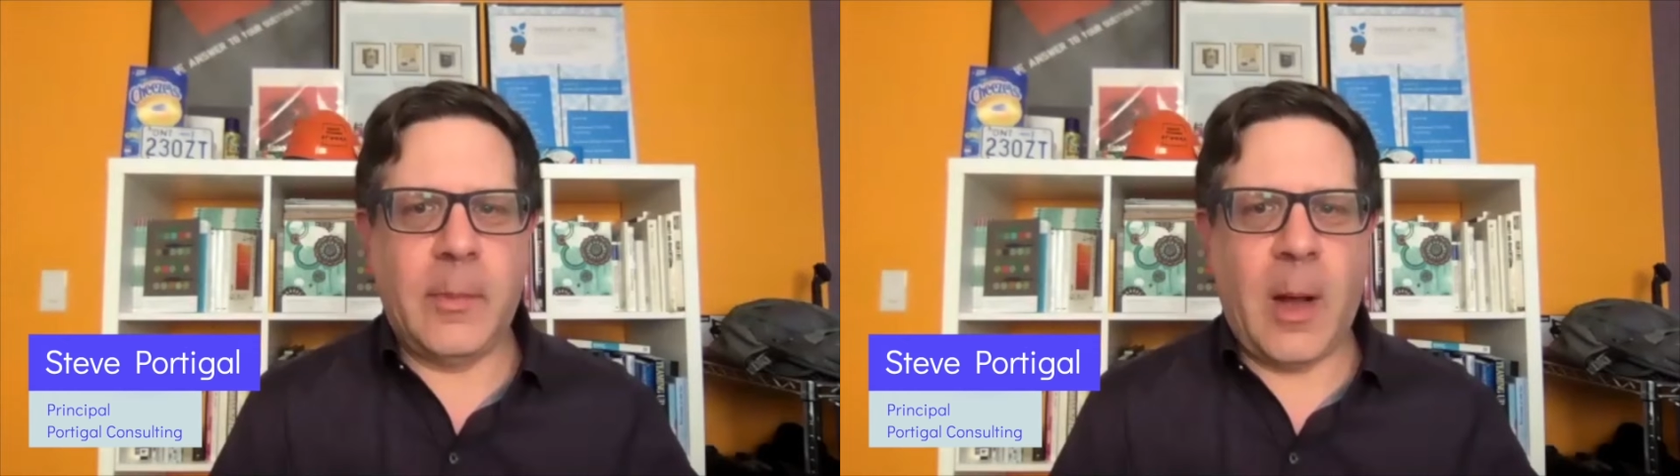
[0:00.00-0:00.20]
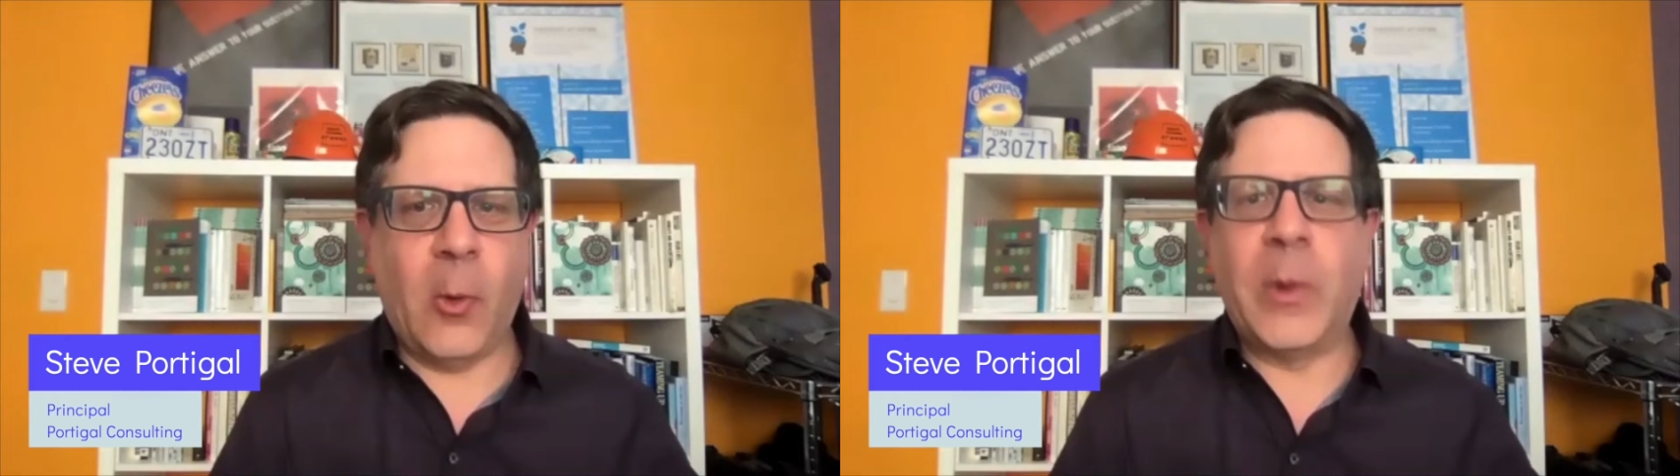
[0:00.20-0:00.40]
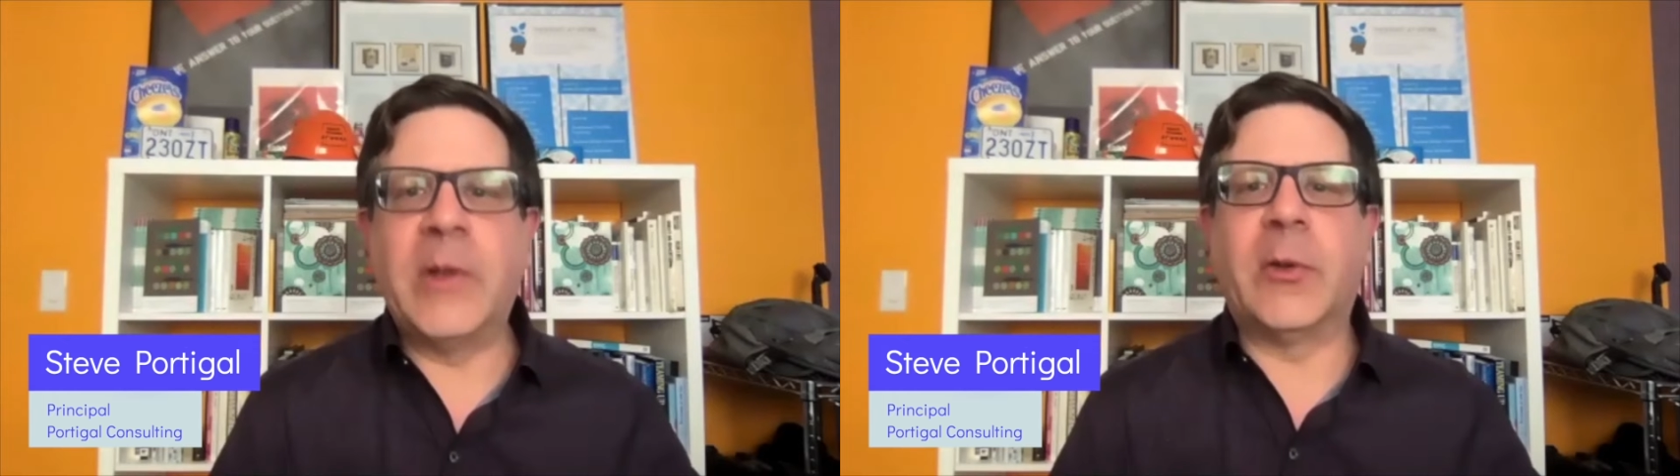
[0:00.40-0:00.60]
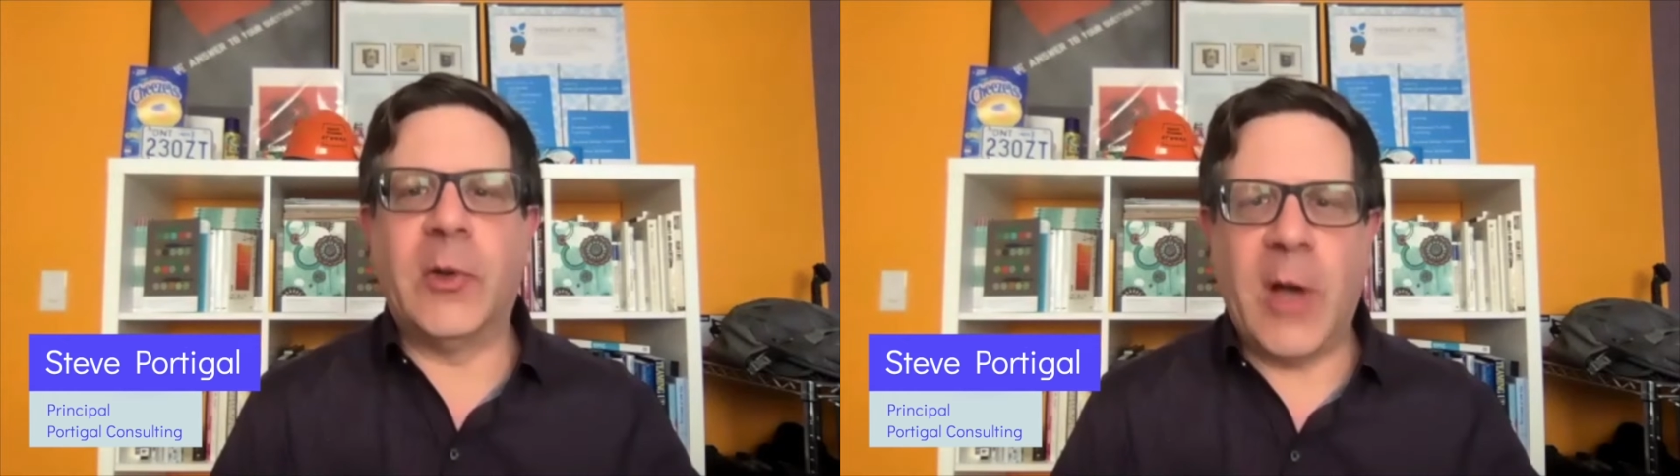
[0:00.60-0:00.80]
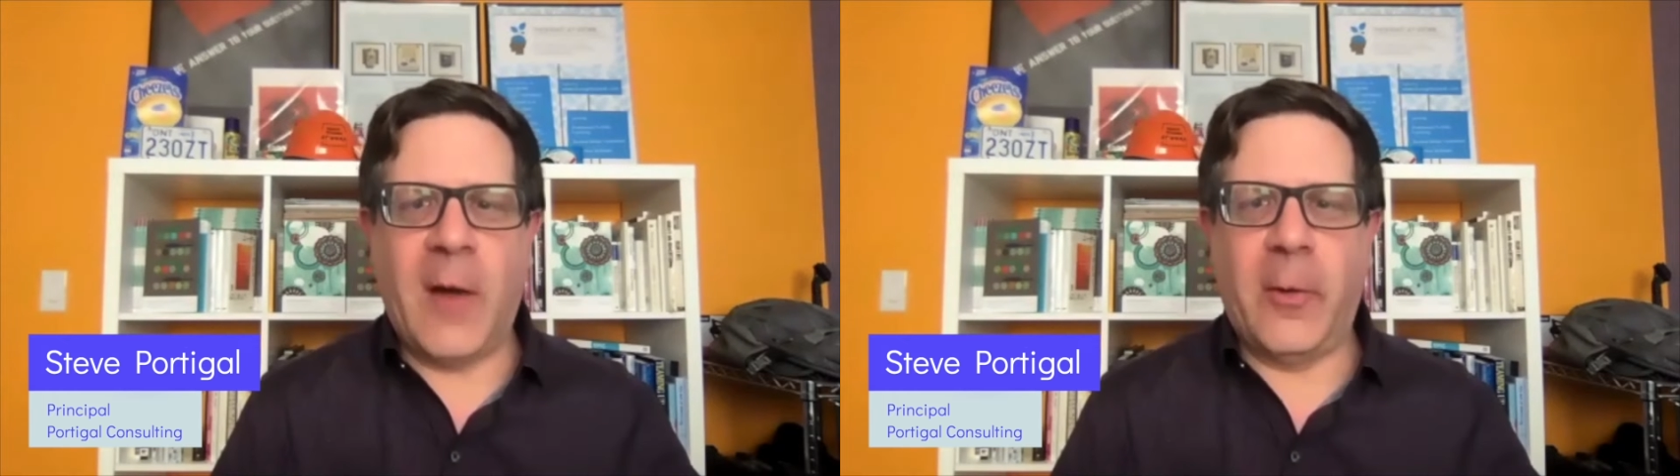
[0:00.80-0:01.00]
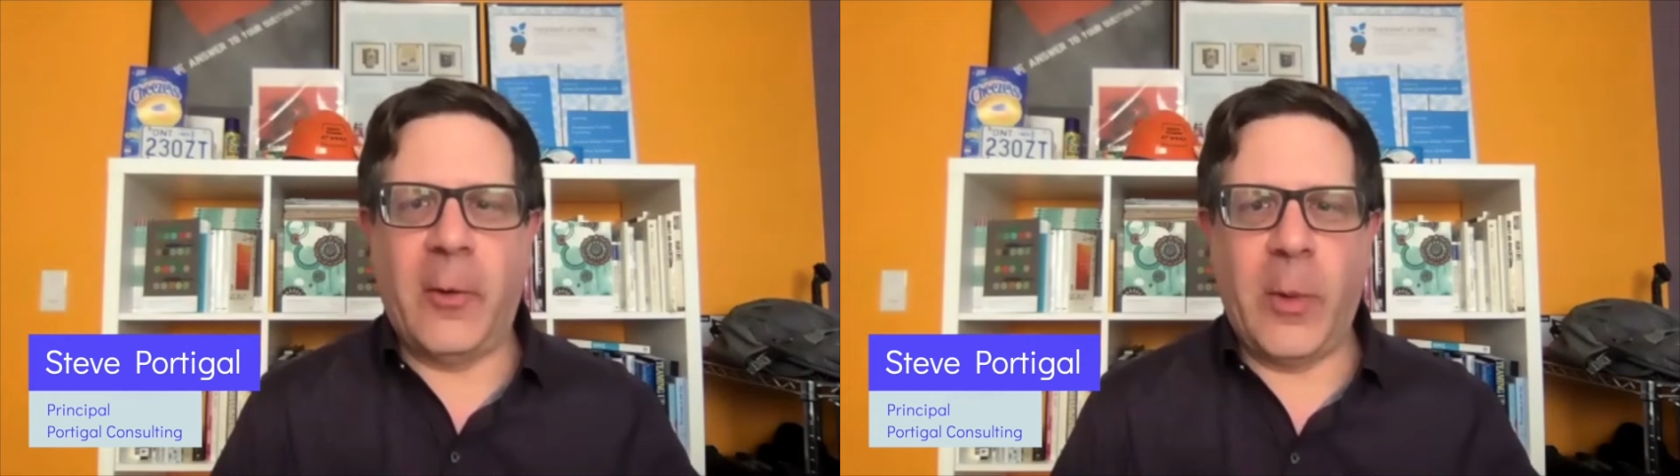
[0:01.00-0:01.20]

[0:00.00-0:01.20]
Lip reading: a research effort